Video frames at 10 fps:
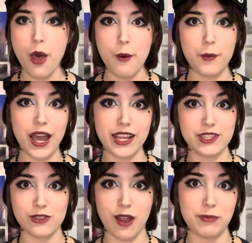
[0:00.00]
buying
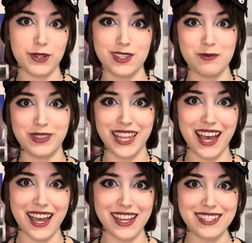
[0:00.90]
scrapbook
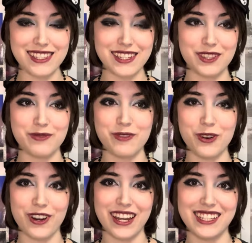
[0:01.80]
supplies is
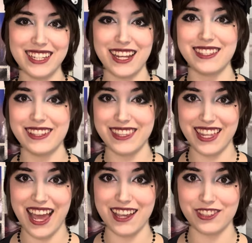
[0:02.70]
more enticing
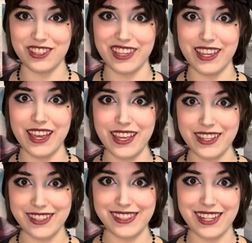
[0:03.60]
than actually
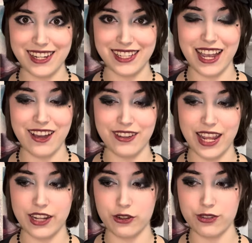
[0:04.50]
sitting down
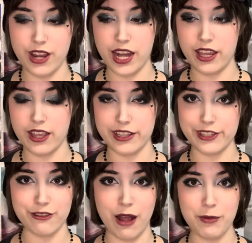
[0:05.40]
and creating a
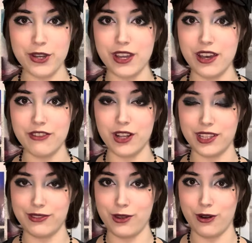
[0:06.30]
scrapbook of all
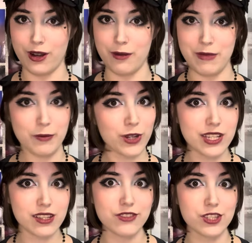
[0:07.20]
of your
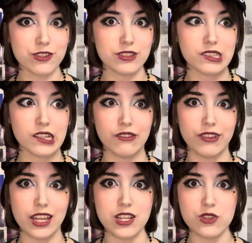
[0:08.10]
memories of a certain
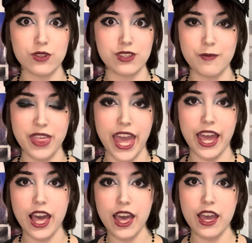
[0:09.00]
event or
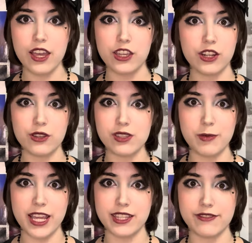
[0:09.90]
something. You know,
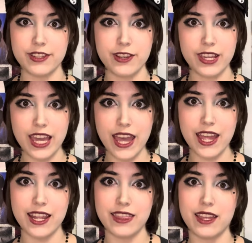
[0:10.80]
somebody gets it for their
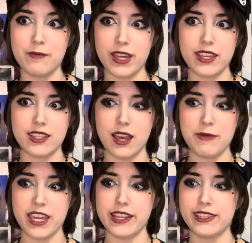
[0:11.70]
kid, and then by the time
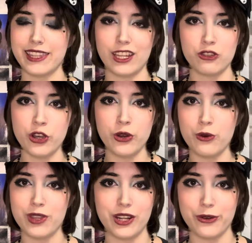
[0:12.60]
the kid's like
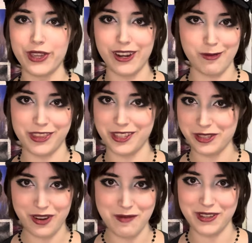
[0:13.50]
2, they don't care about the
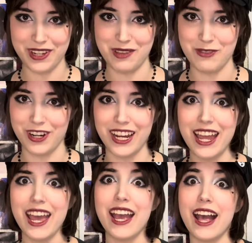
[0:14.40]
scrapbook anymore.
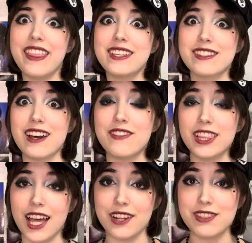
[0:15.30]
And they still have a
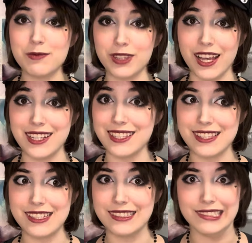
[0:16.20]
lot of supplies
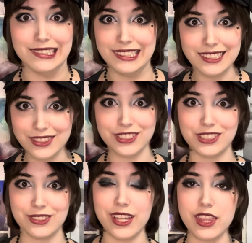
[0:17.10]
that they don't know what to
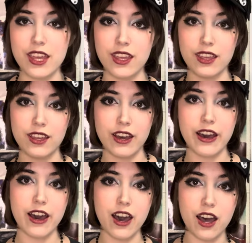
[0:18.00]
do with.
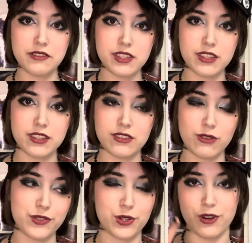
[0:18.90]
Off to the
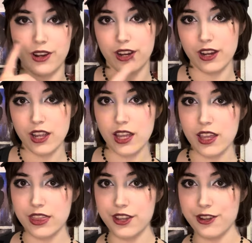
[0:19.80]
thrift store,
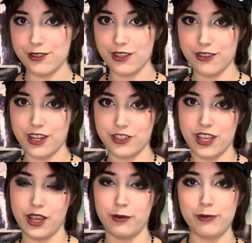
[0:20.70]
there goes in the garage
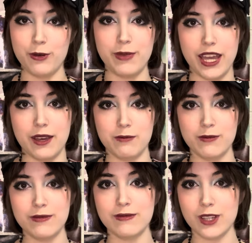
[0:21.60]
sale, boom, bam,
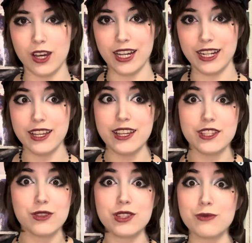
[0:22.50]
gone.
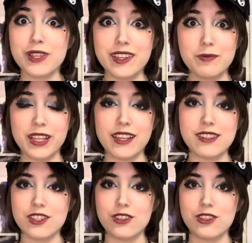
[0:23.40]
So it's a really good place to